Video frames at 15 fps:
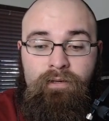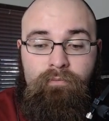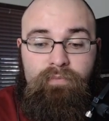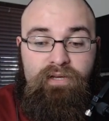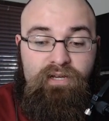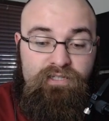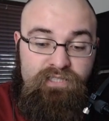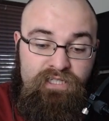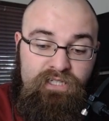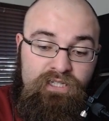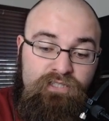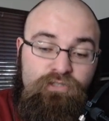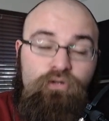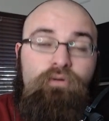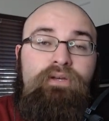because he
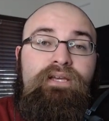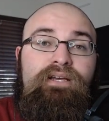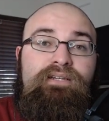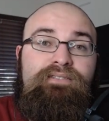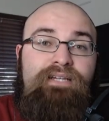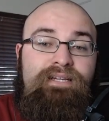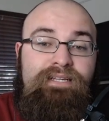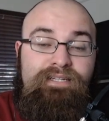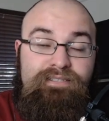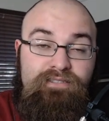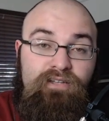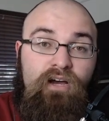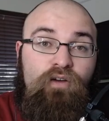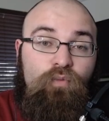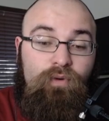is who he is, and he has
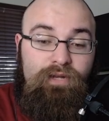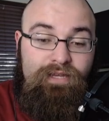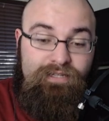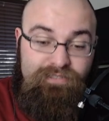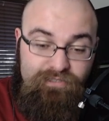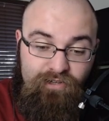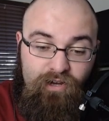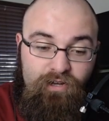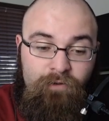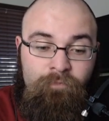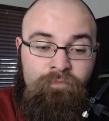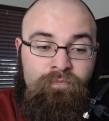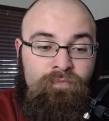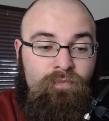done what he has done